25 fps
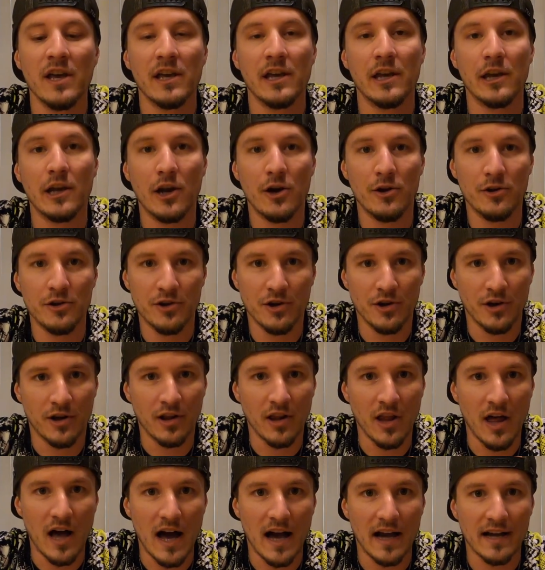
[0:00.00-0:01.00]
you know, your
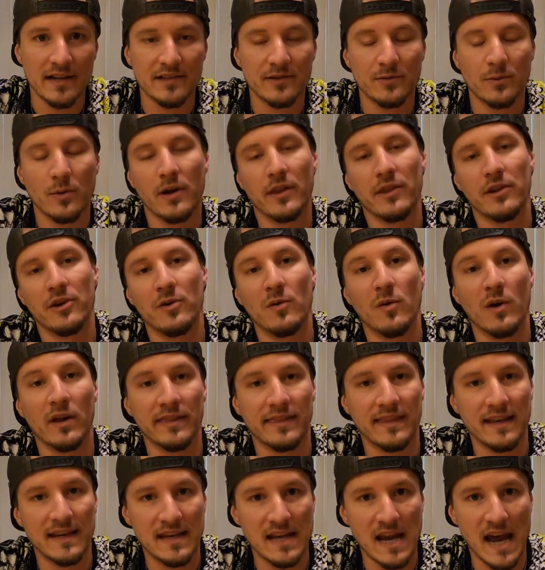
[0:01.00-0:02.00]
Glocks, whether you want
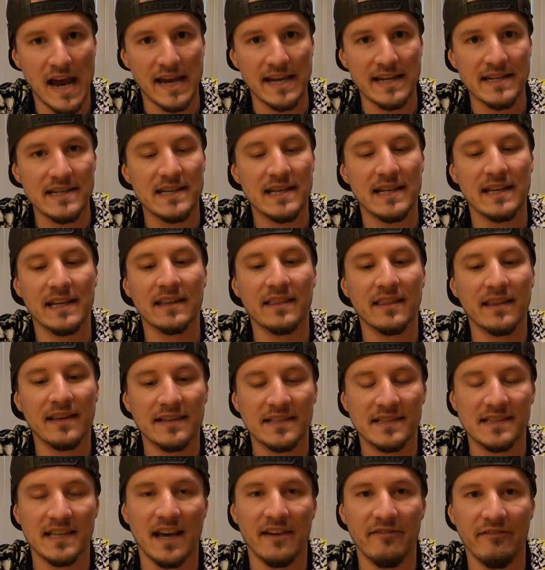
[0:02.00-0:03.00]
the 19, the
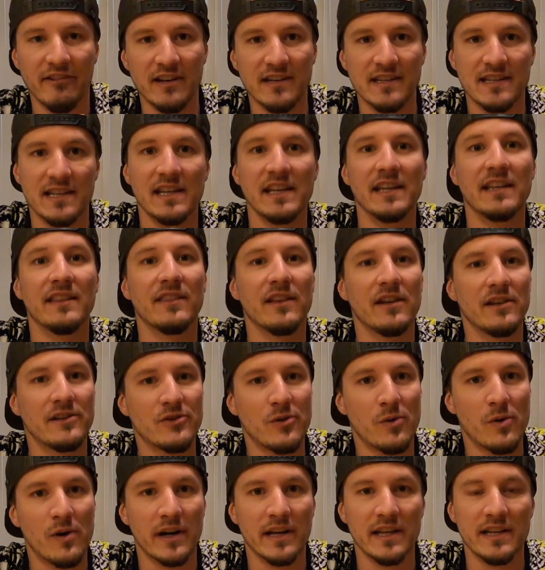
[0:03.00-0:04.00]
17, the
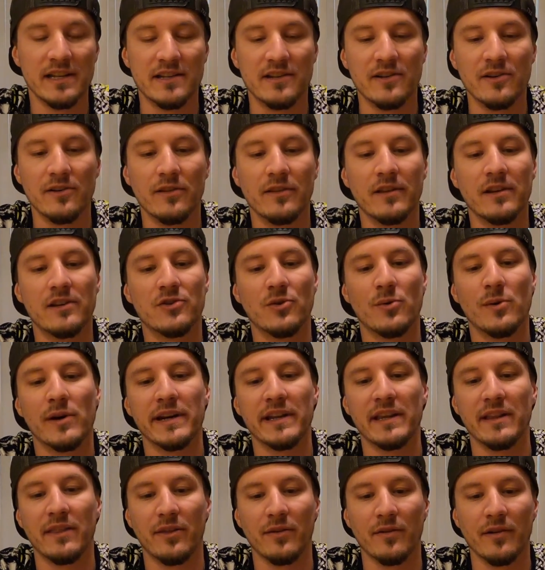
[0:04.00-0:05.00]
22, the
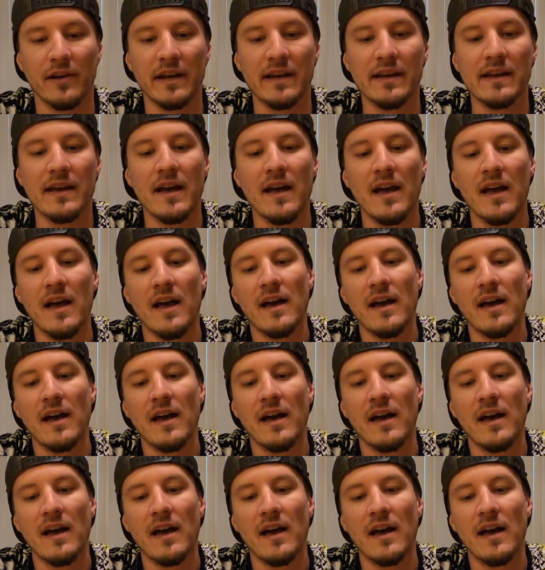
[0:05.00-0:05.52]
23.